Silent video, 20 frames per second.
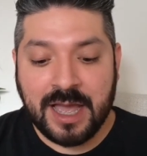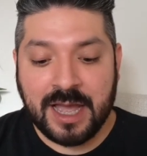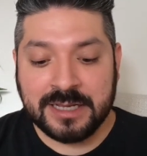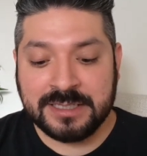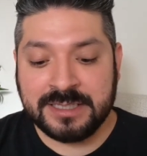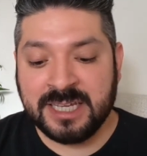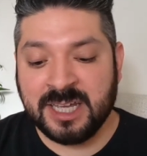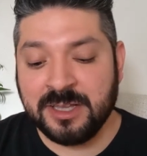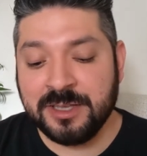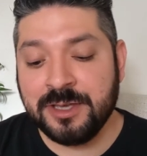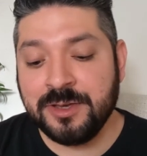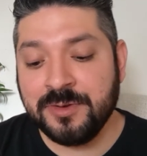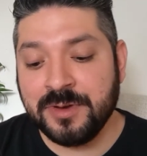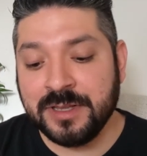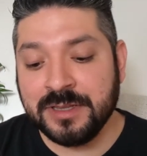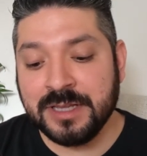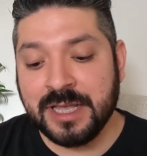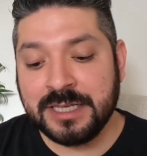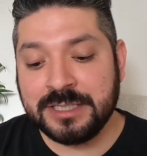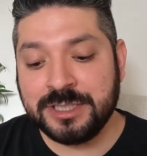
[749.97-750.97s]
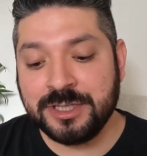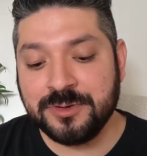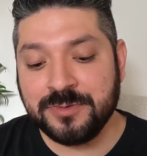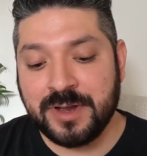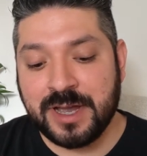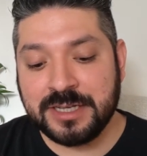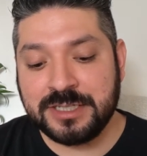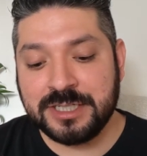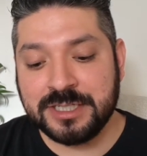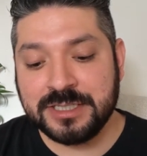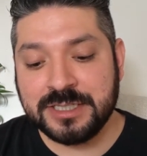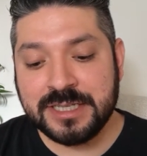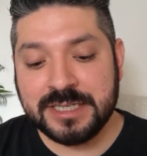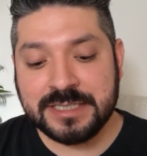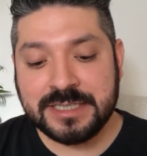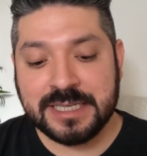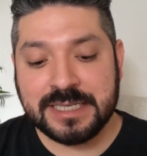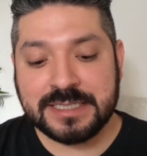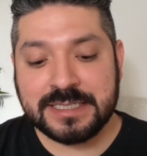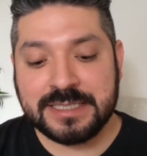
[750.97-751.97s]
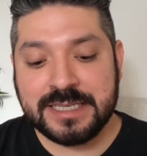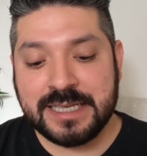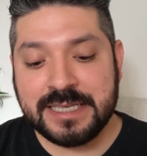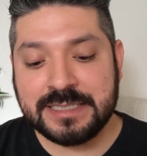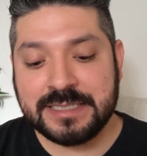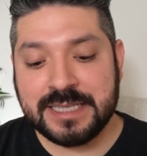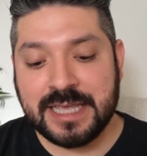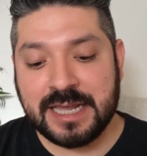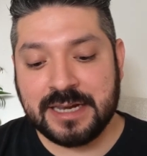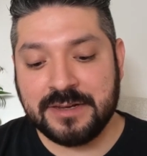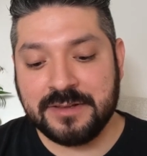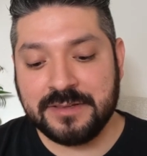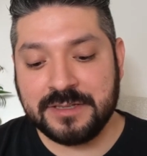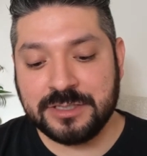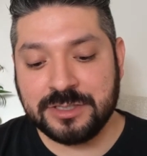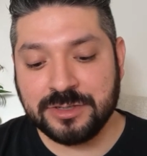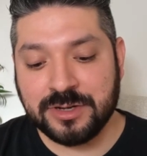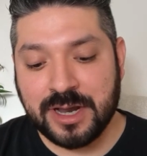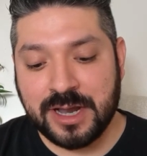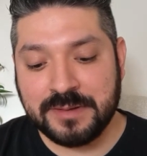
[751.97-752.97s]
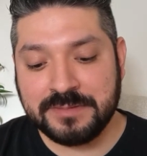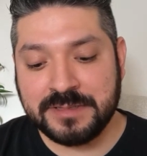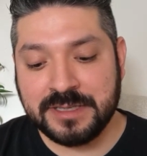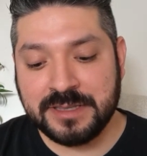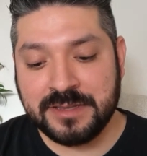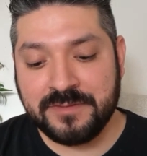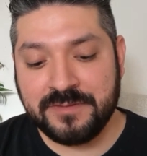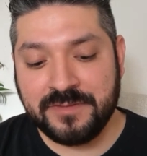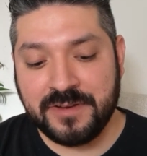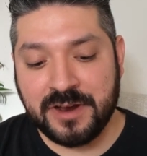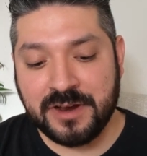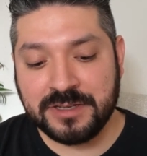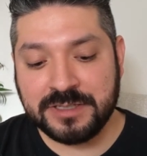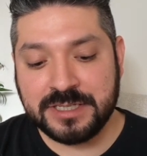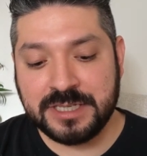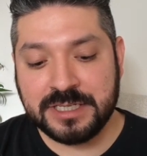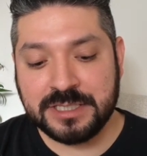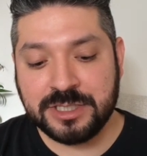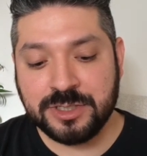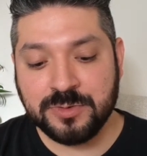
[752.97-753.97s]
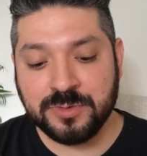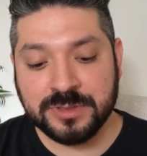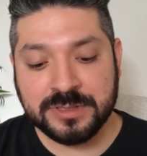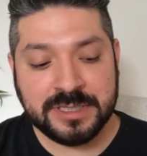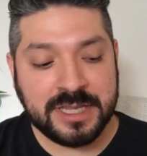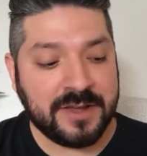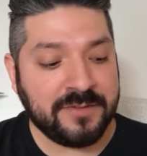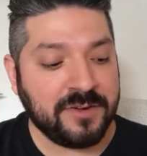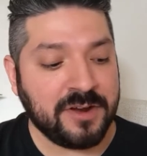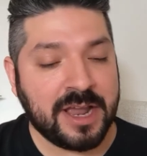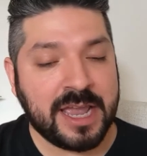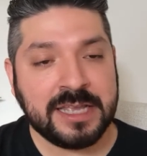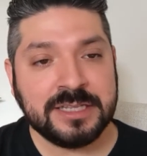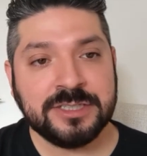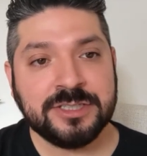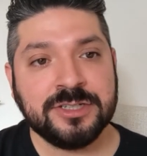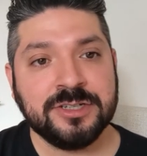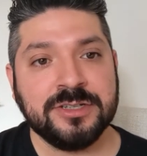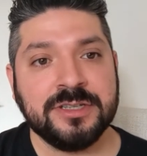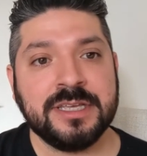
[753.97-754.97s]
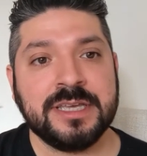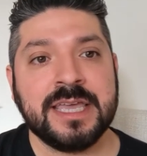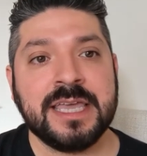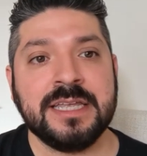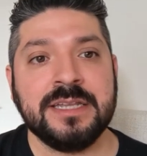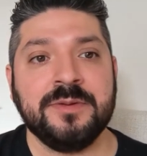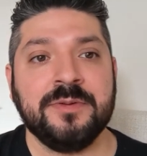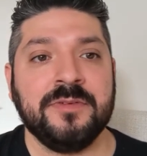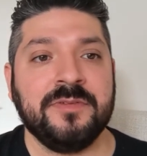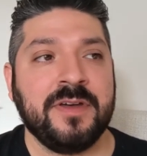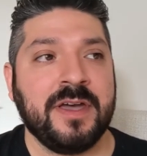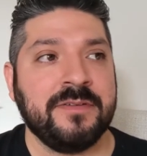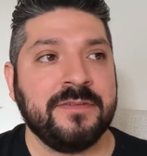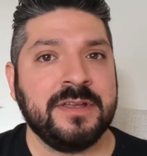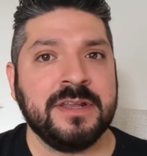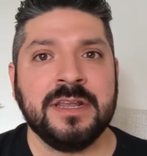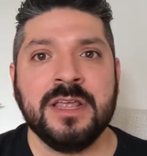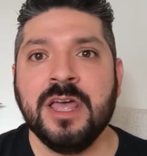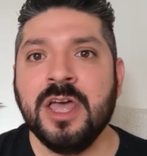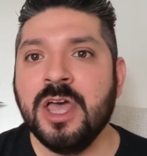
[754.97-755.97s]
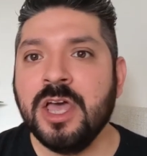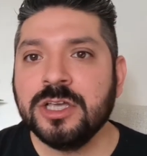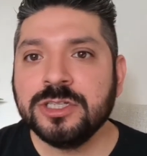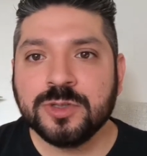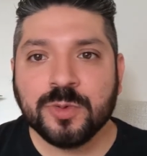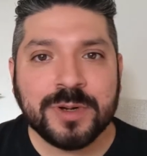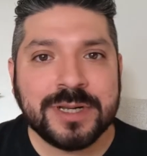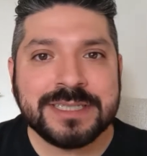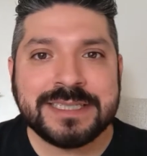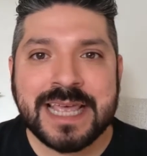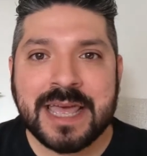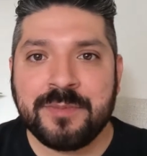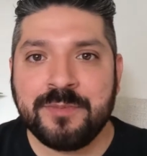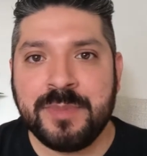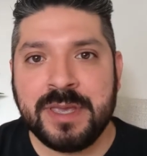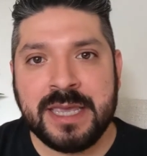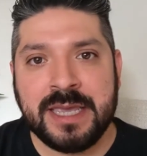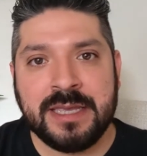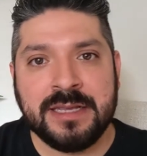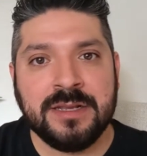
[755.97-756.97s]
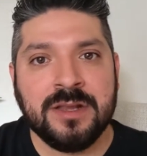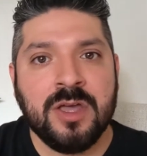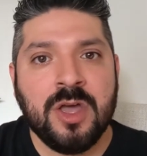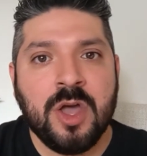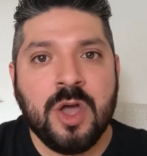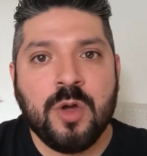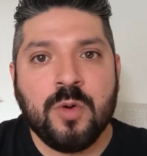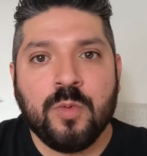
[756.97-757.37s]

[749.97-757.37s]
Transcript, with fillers: I tell you, unless your righteousness exceeds that of the scribes and the Pharisees, you will never enter the kingdom of heaven. So what does that mean?